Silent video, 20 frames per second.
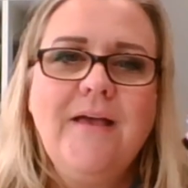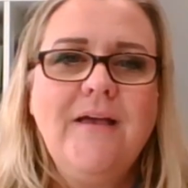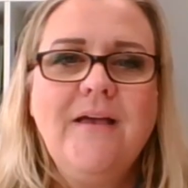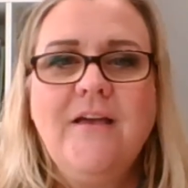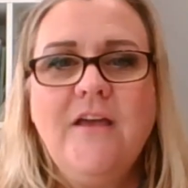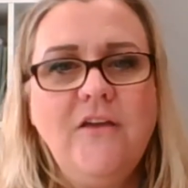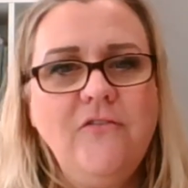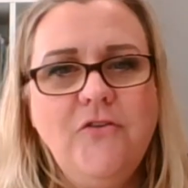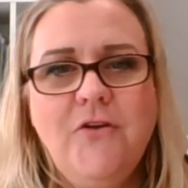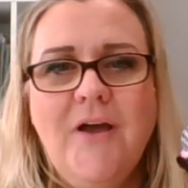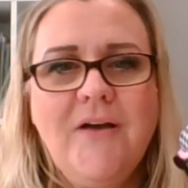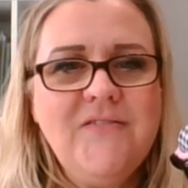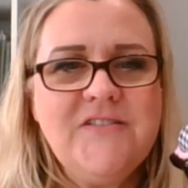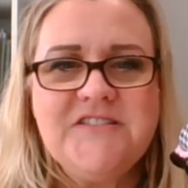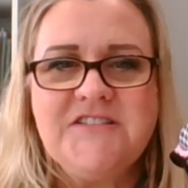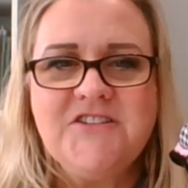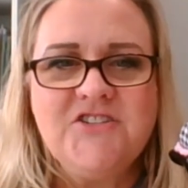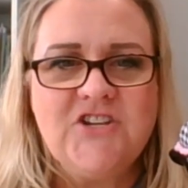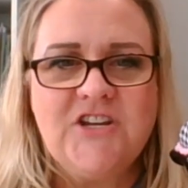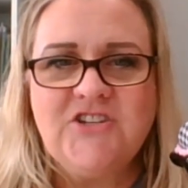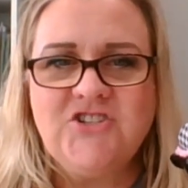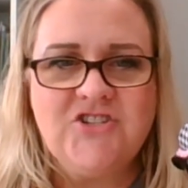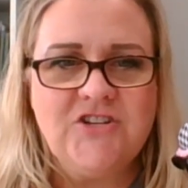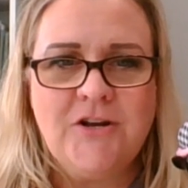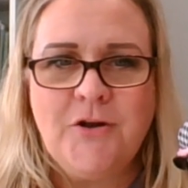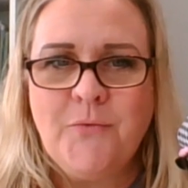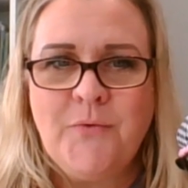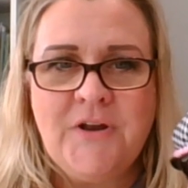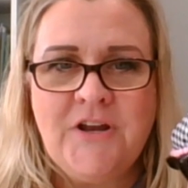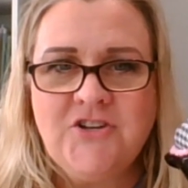If you have a
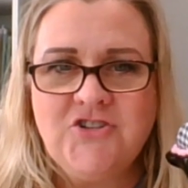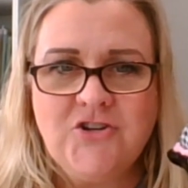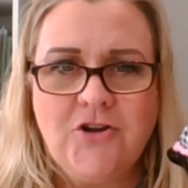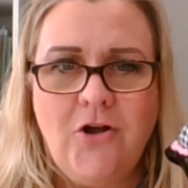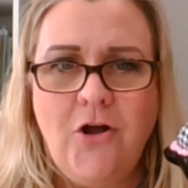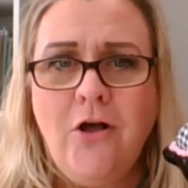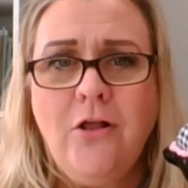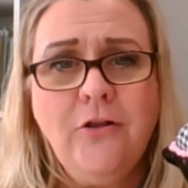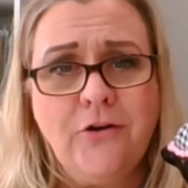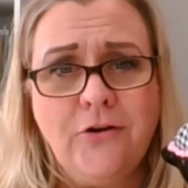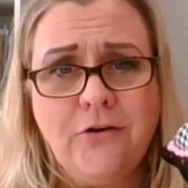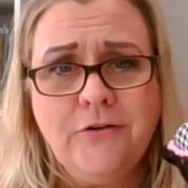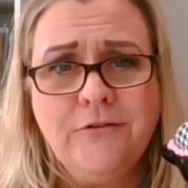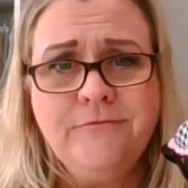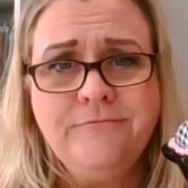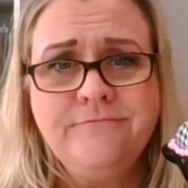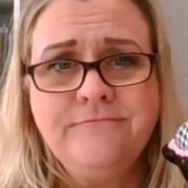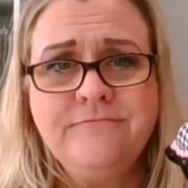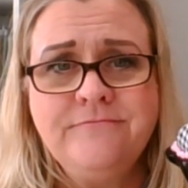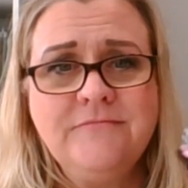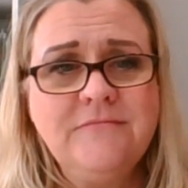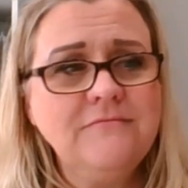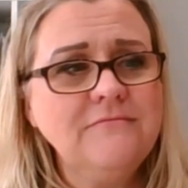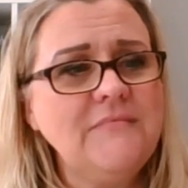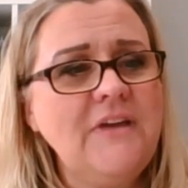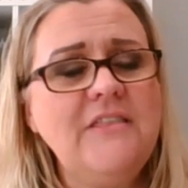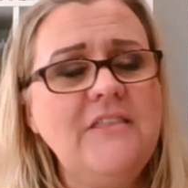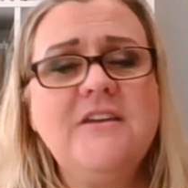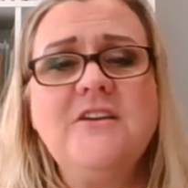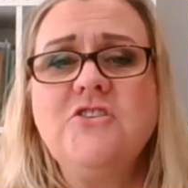suggestion on what I should call her,
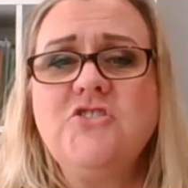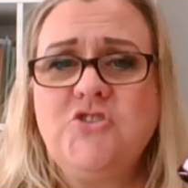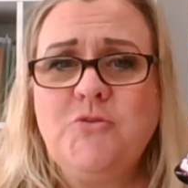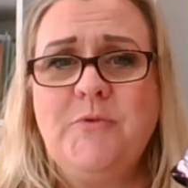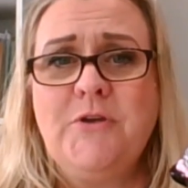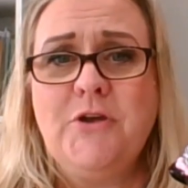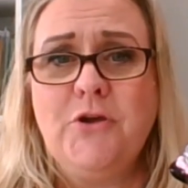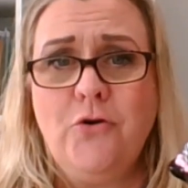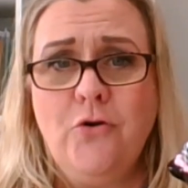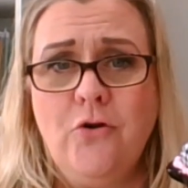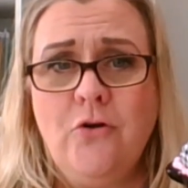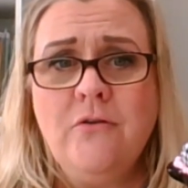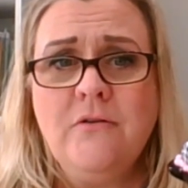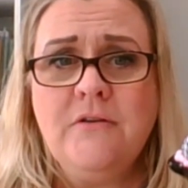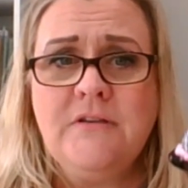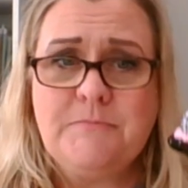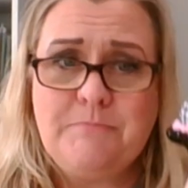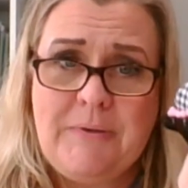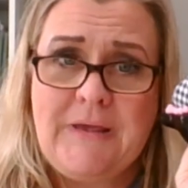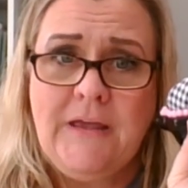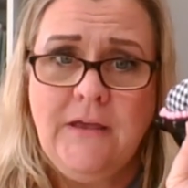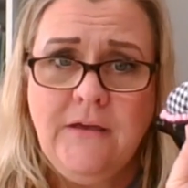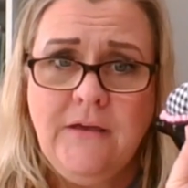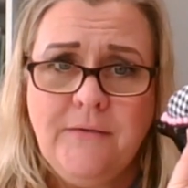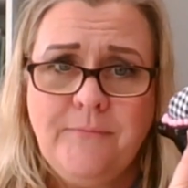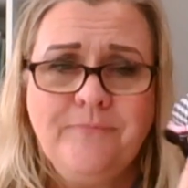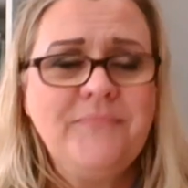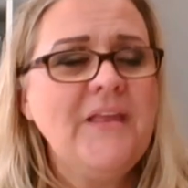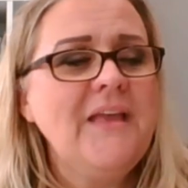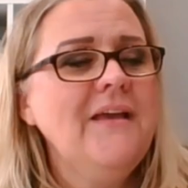I think it should be a girl, because
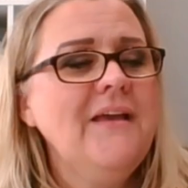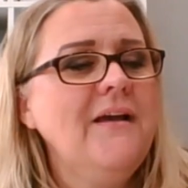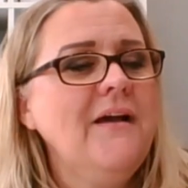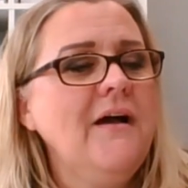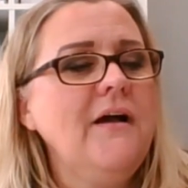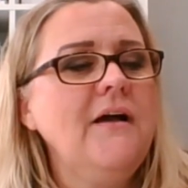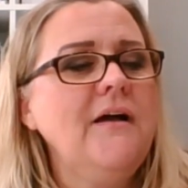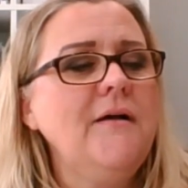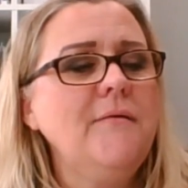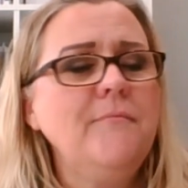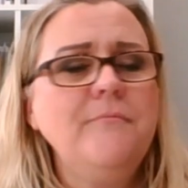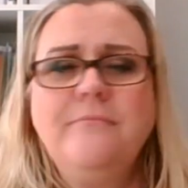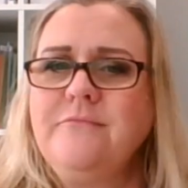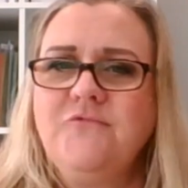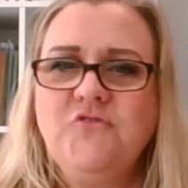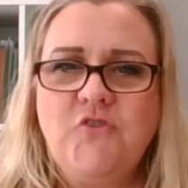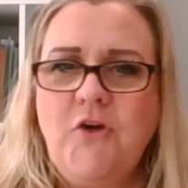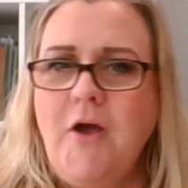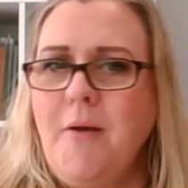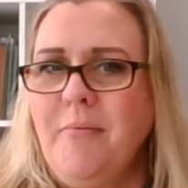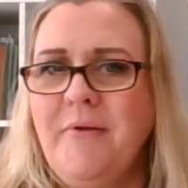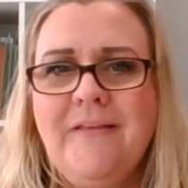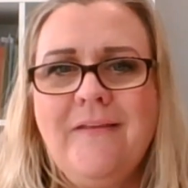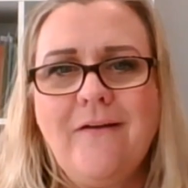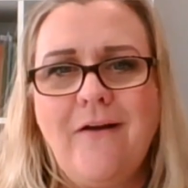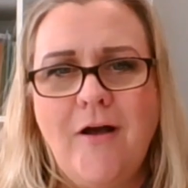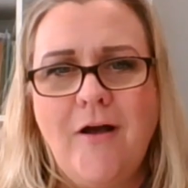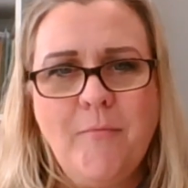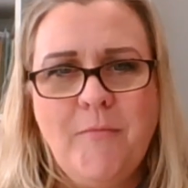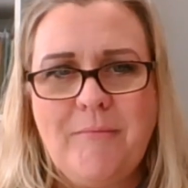pink. Drop it in the
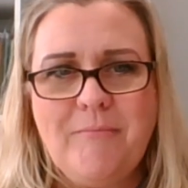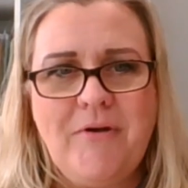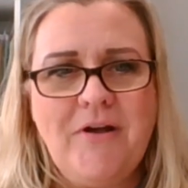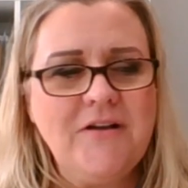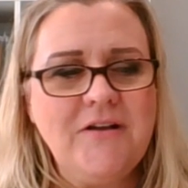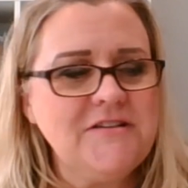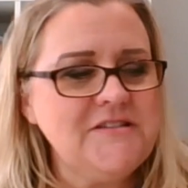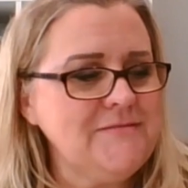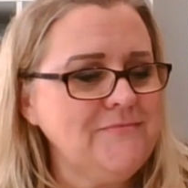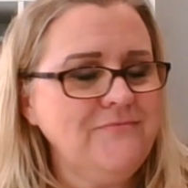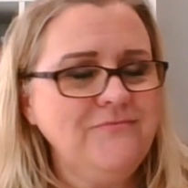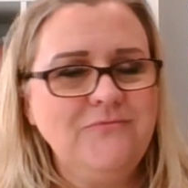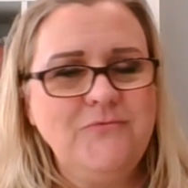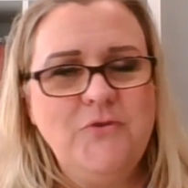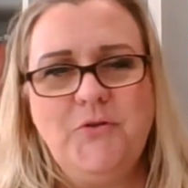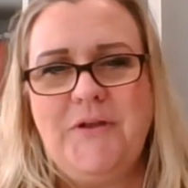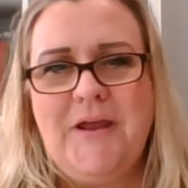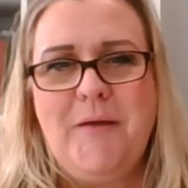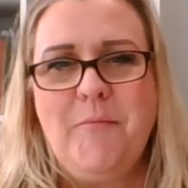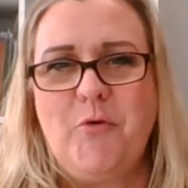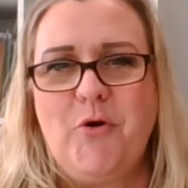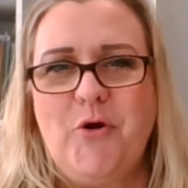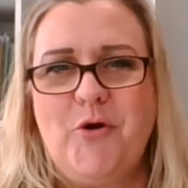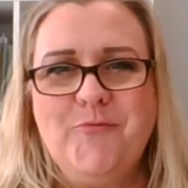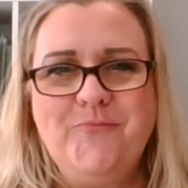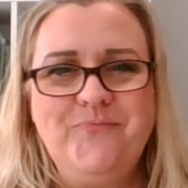comment box. We'll name her.